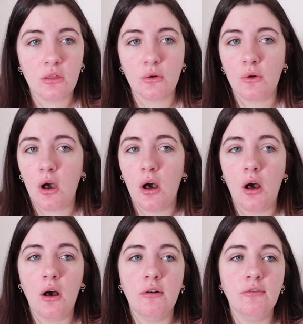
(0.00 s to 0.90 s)
through
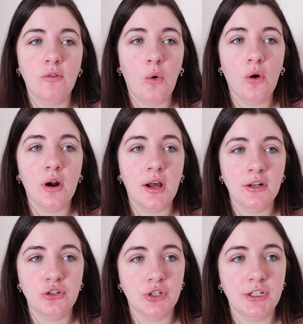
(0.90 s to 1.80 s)
all
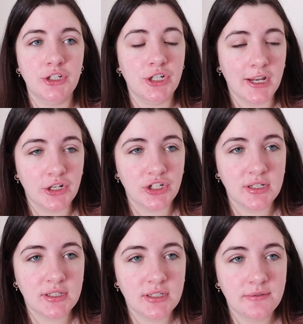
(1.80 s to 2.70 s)
400
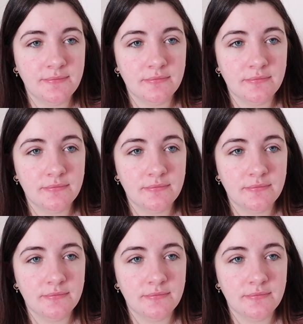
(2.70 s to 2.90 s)
changes,